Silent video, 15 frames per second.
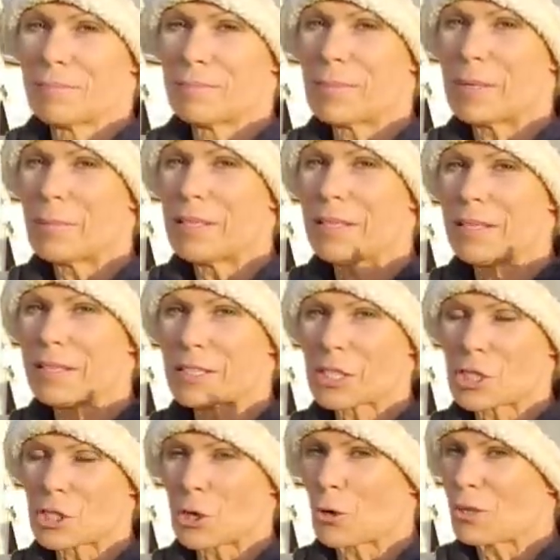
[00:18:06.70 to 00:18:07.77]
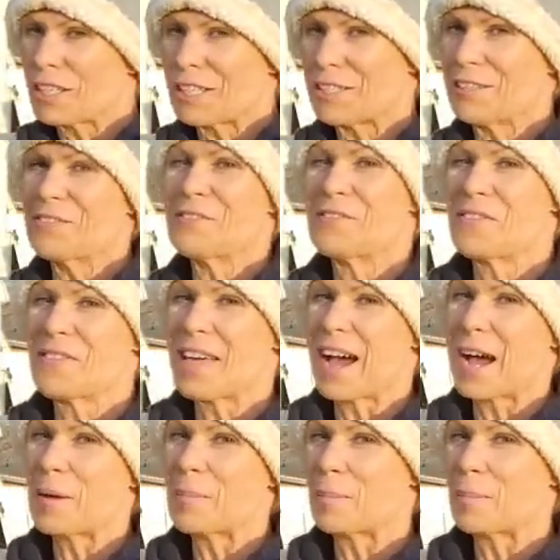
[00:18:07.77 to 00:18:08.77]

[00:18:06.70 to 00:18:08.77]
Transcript: maybe the starting of that,